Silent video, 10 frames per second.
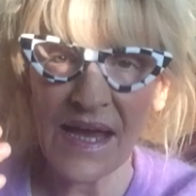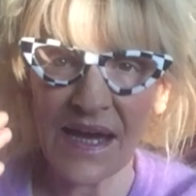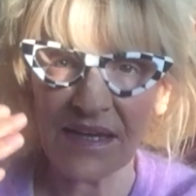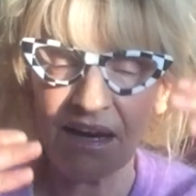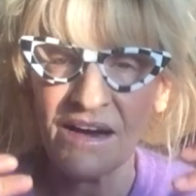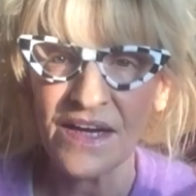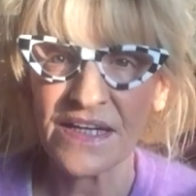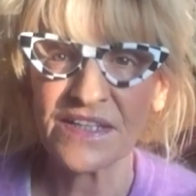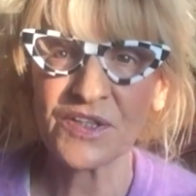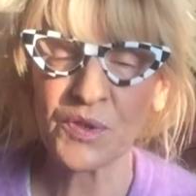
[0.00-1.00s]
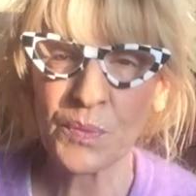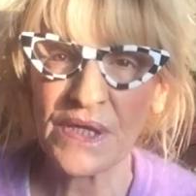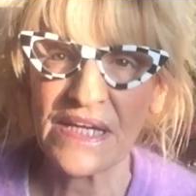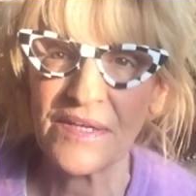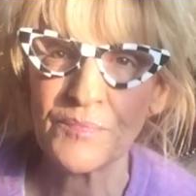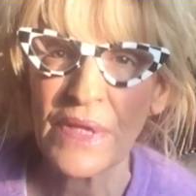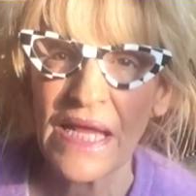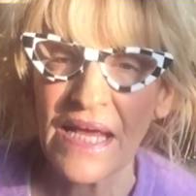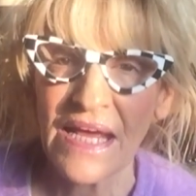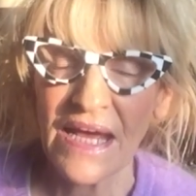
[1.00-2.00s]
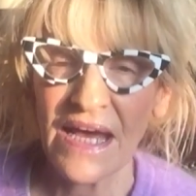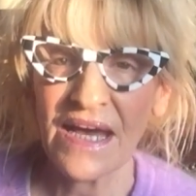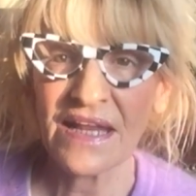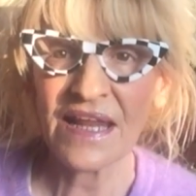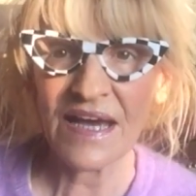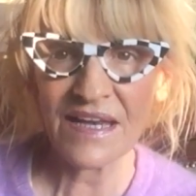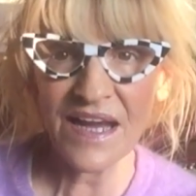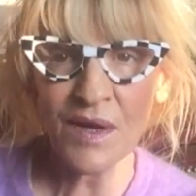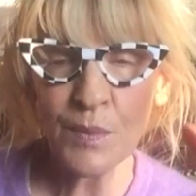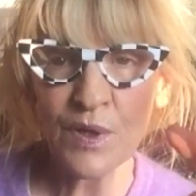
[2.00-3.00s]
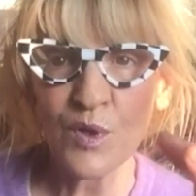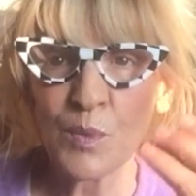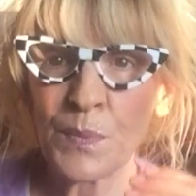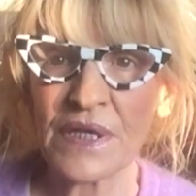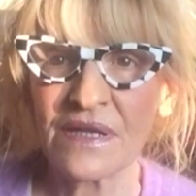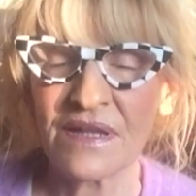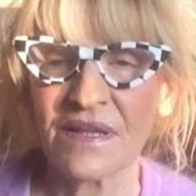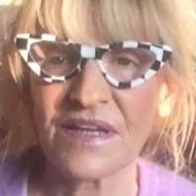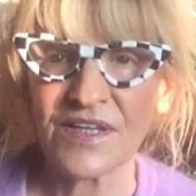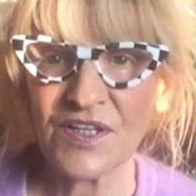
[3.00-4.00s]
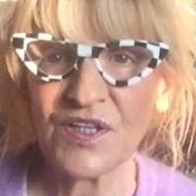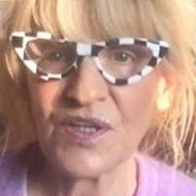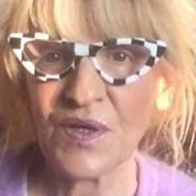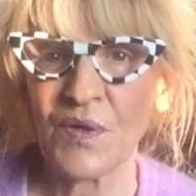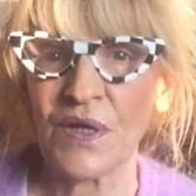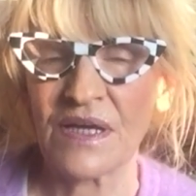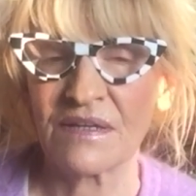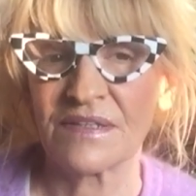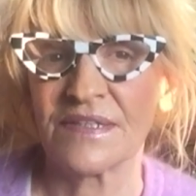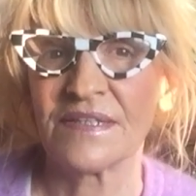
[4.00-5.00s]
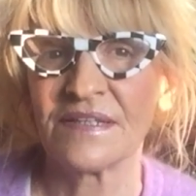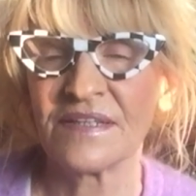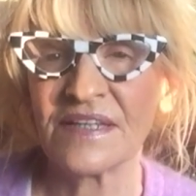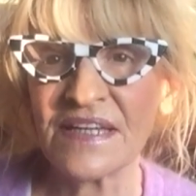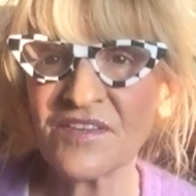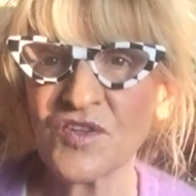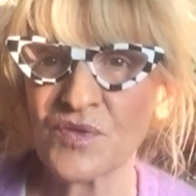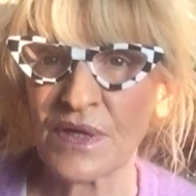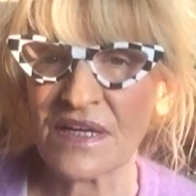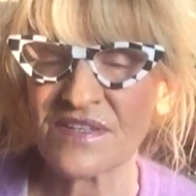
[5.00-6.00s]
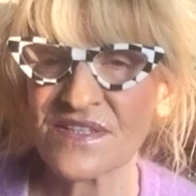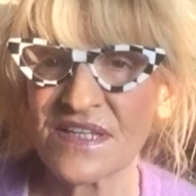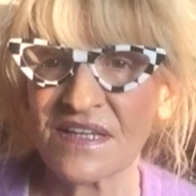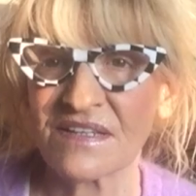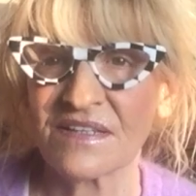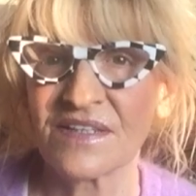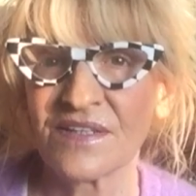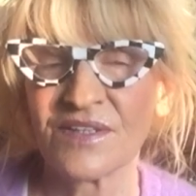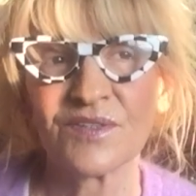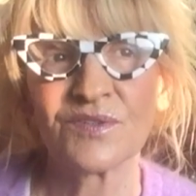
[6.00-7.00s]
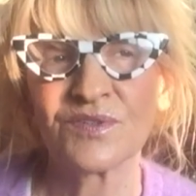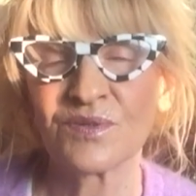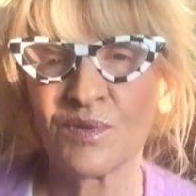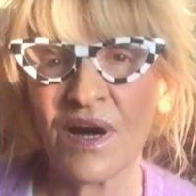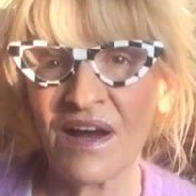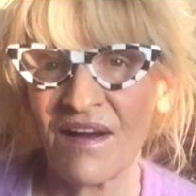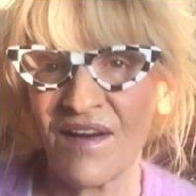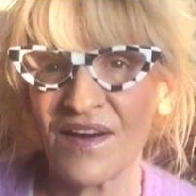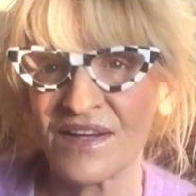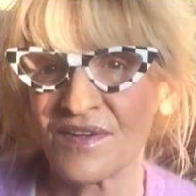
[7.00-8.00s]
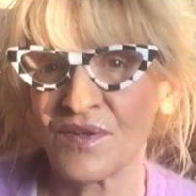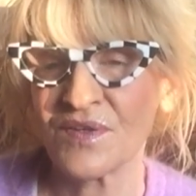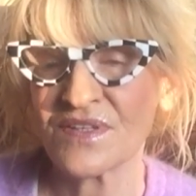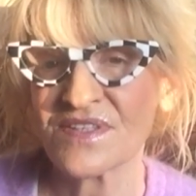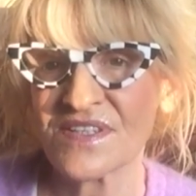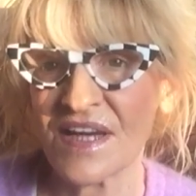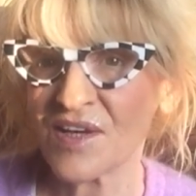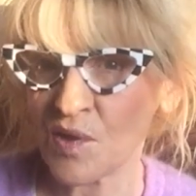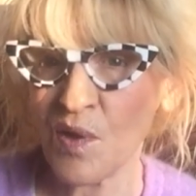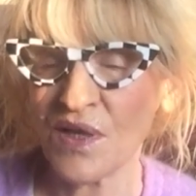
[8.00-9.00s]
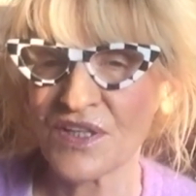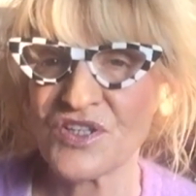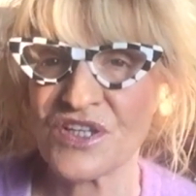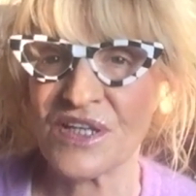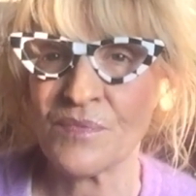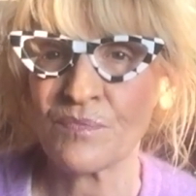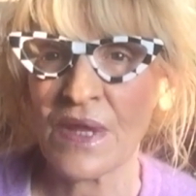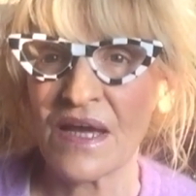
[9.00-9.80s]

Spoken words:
and a higher degree. And then I will open your interest to a higher psychology,